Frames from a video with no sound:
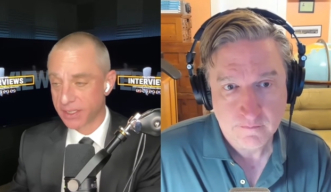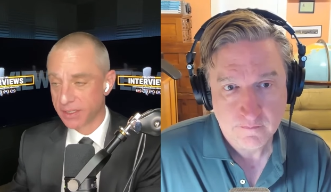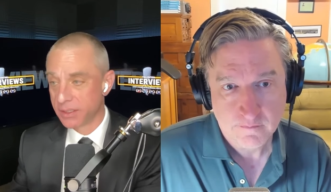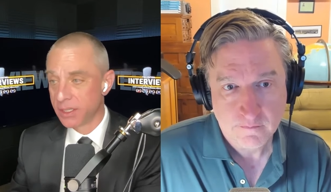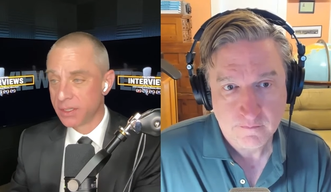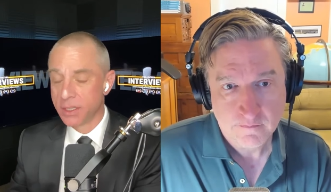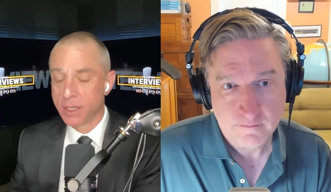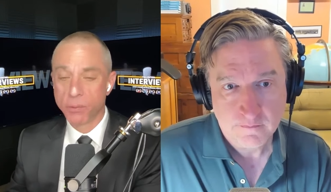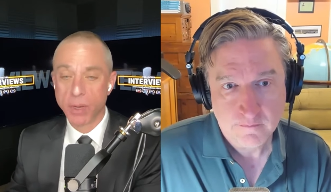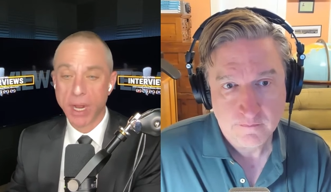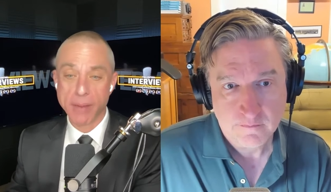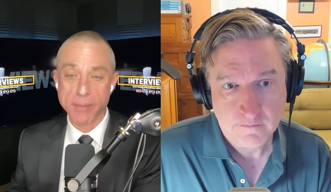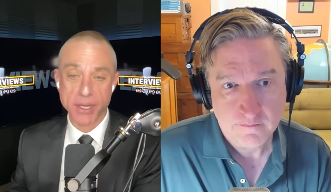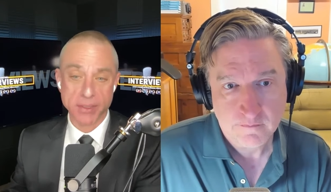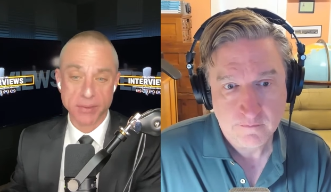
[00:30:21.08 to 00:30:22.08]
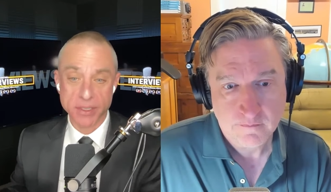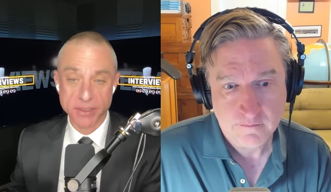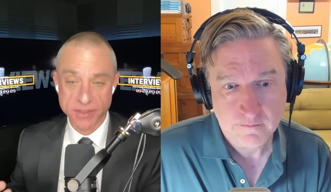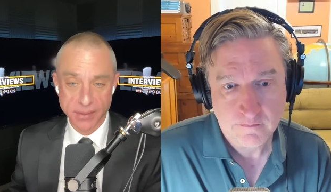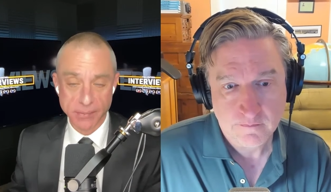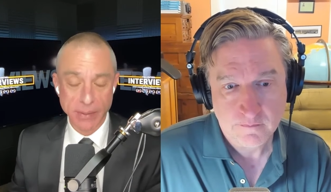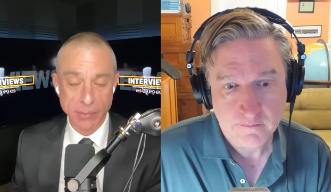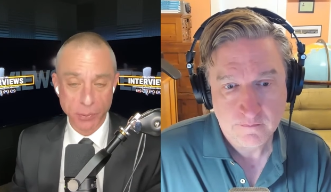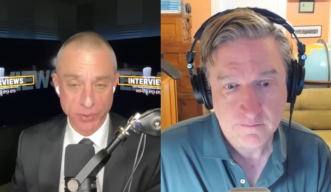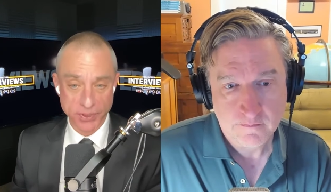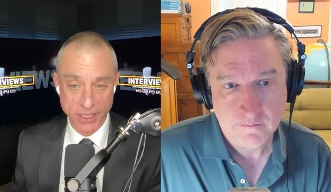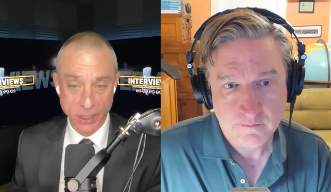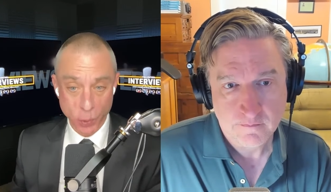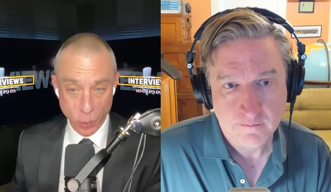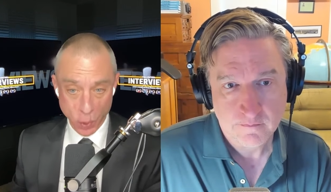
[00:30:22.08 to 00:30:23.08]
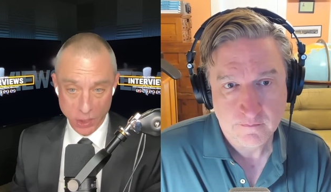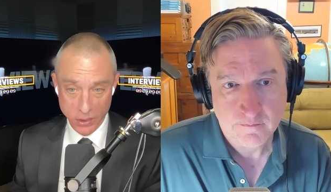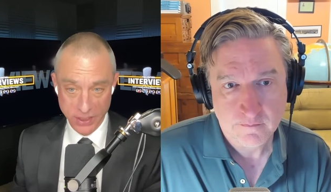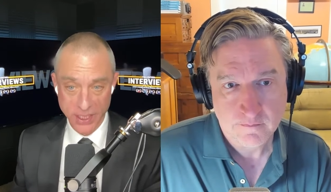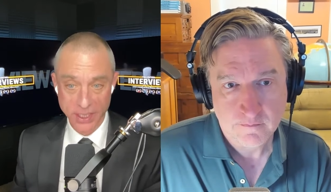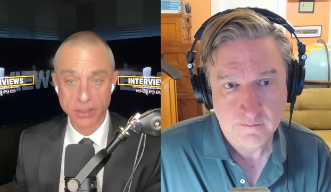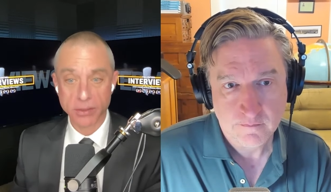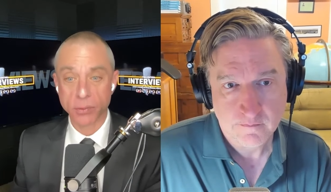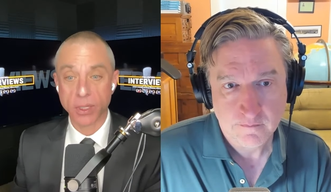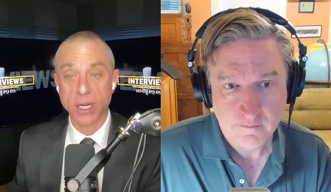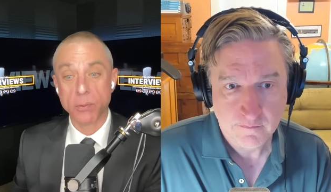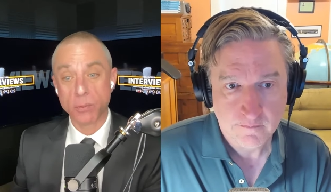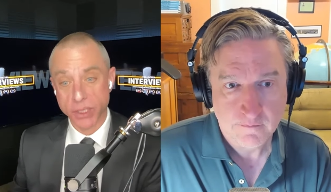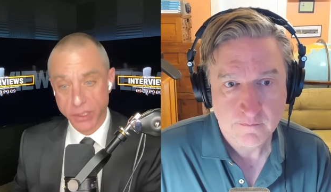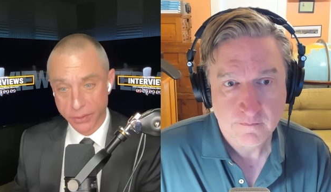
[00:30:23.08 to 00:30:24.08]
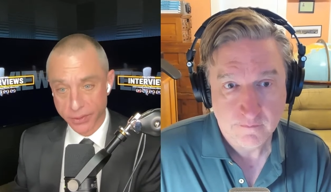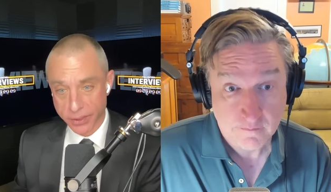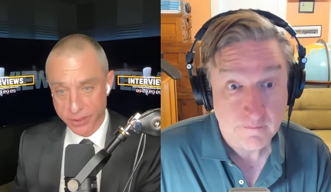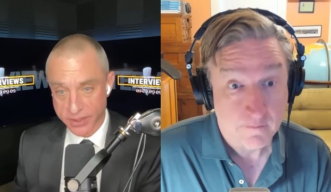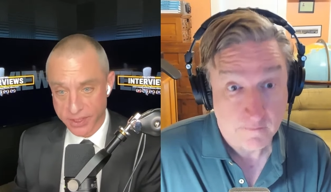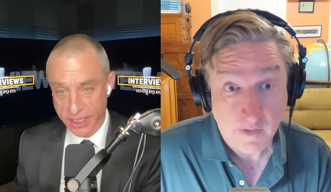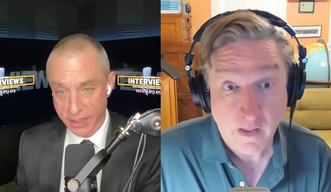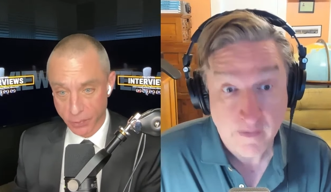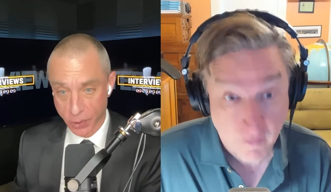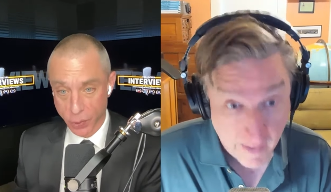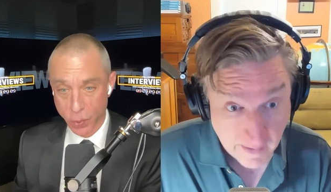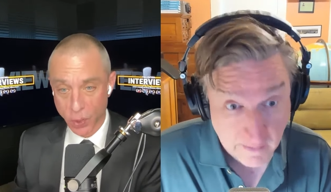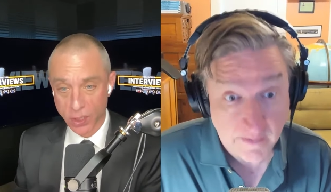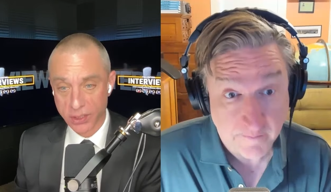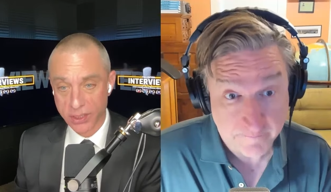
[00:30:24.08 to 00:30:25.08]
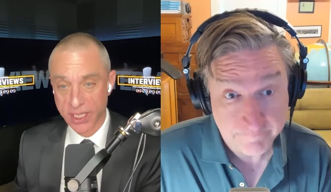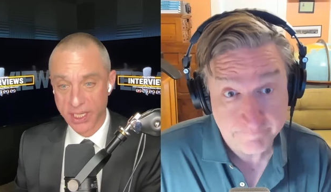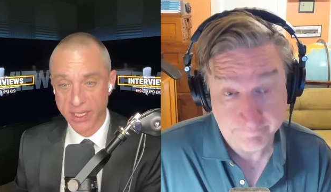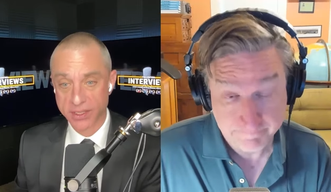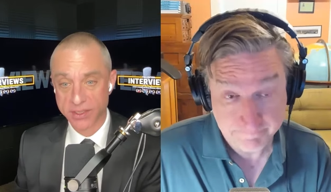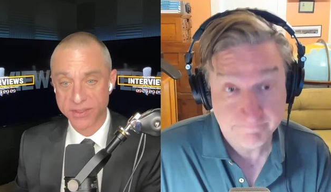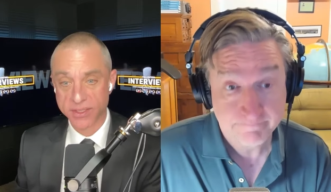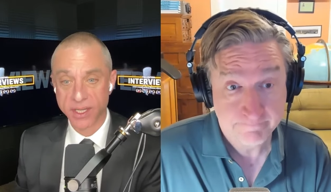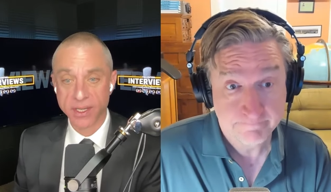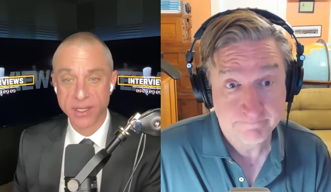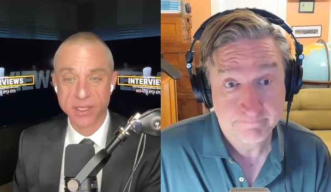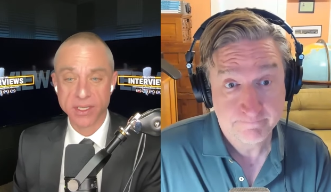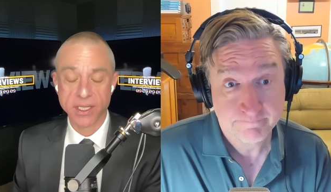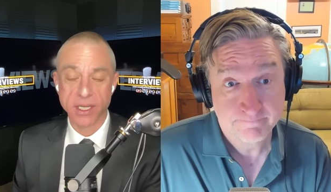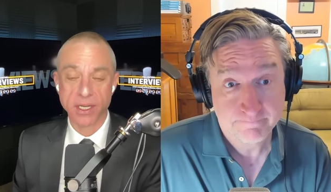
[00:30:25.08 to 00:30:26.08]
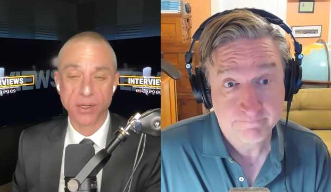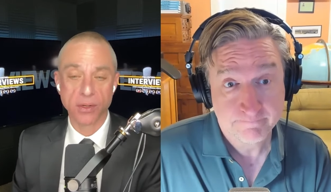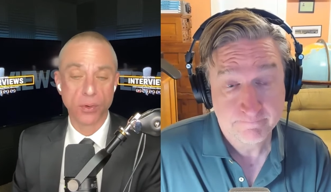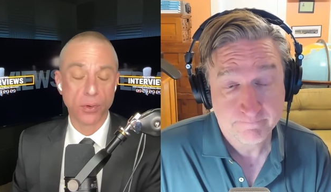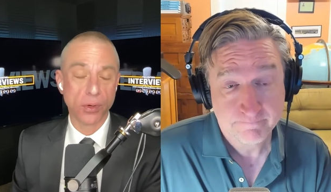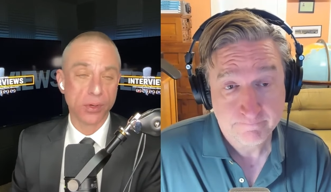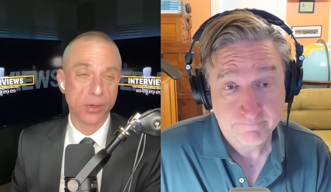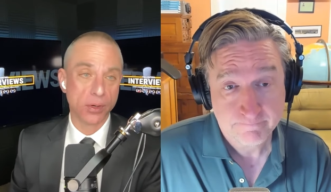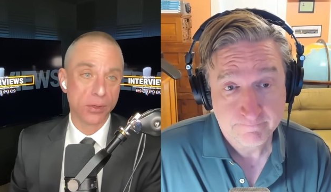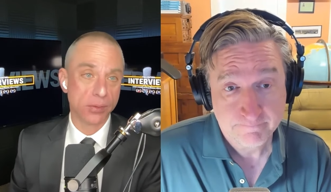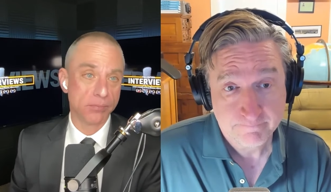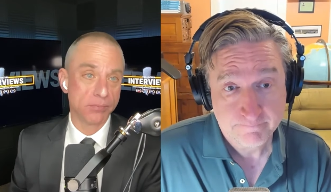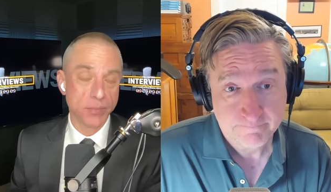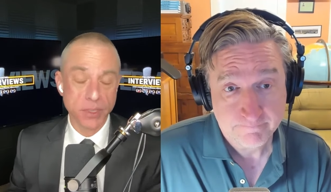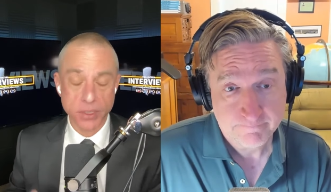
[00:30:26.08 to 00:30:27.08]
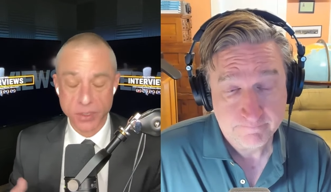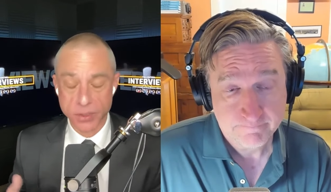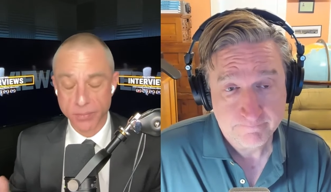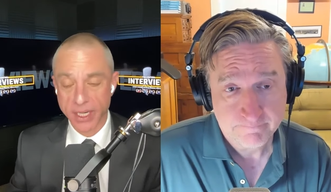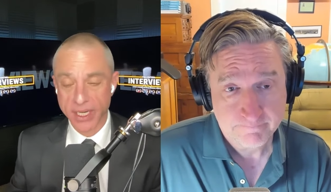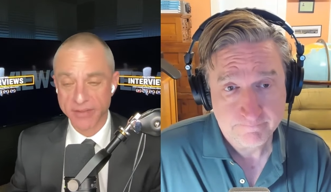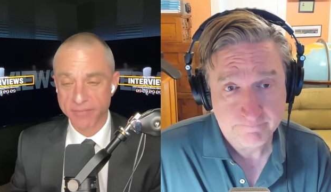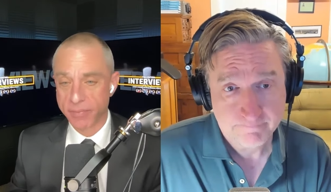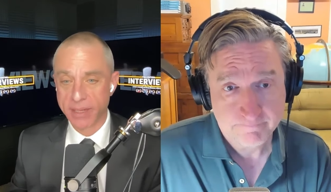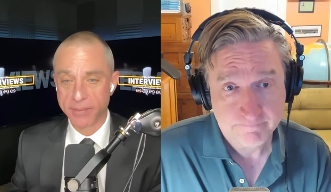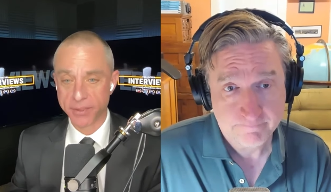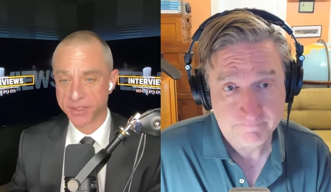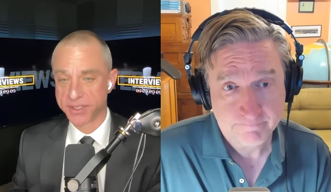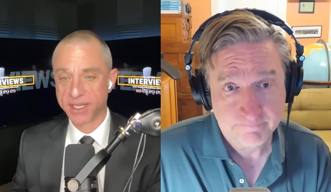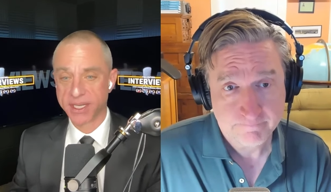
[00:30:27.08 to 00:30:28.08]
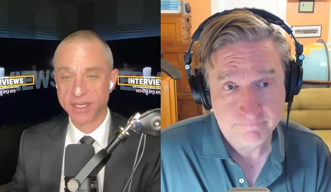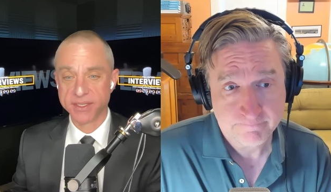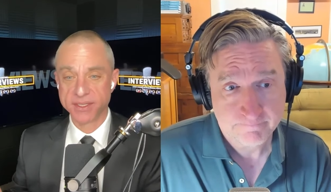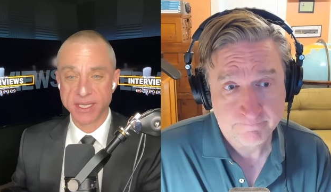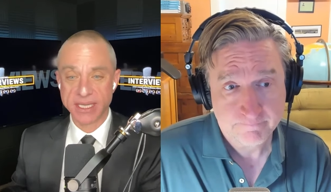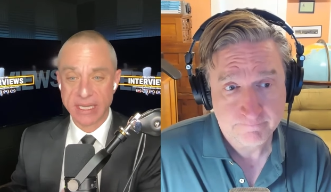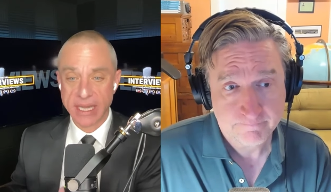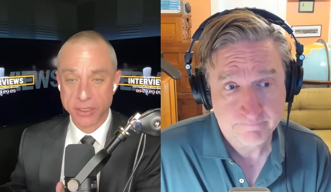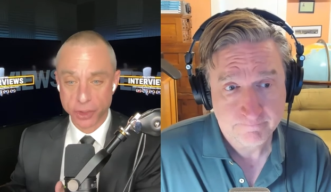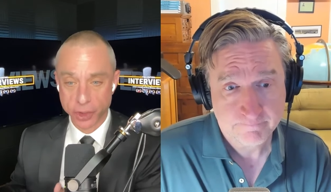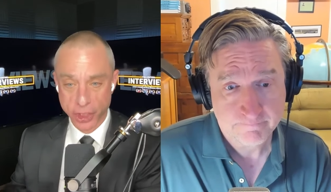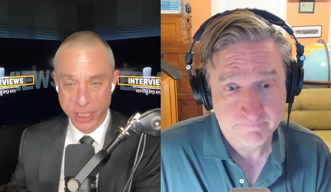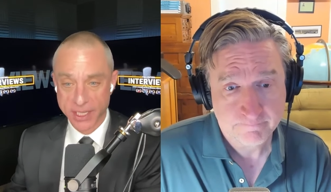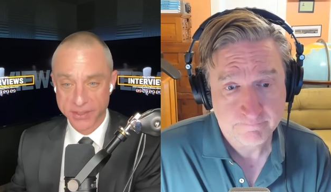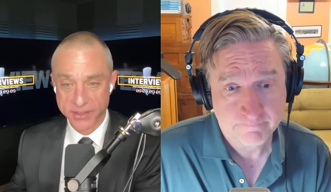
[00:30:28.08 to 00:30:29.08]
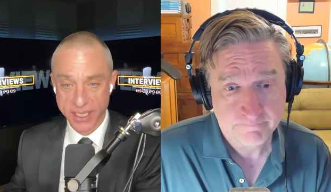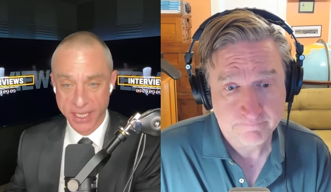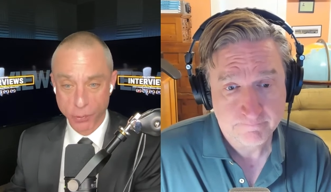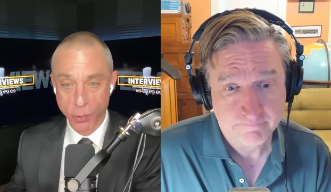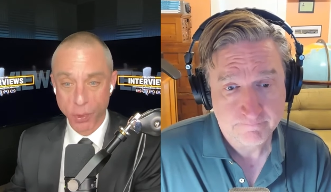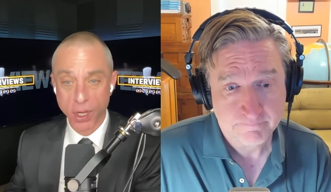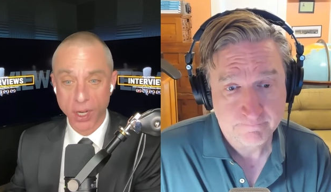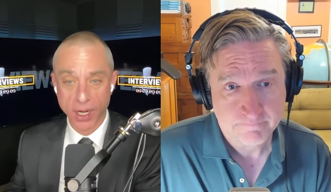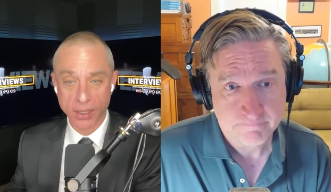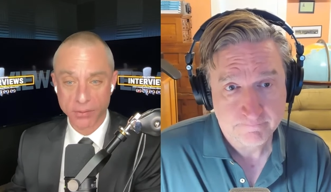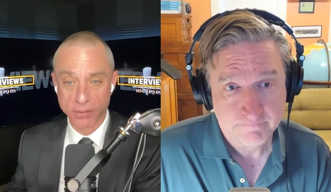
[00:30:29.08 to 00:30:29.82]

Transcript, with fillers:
Speaker 1: a, I I mean, some people would say qualia, right? We don't understand what exactly. qualia is, mm-hmm. you know, or or you might even be able to say it's like that je ne sais quoi,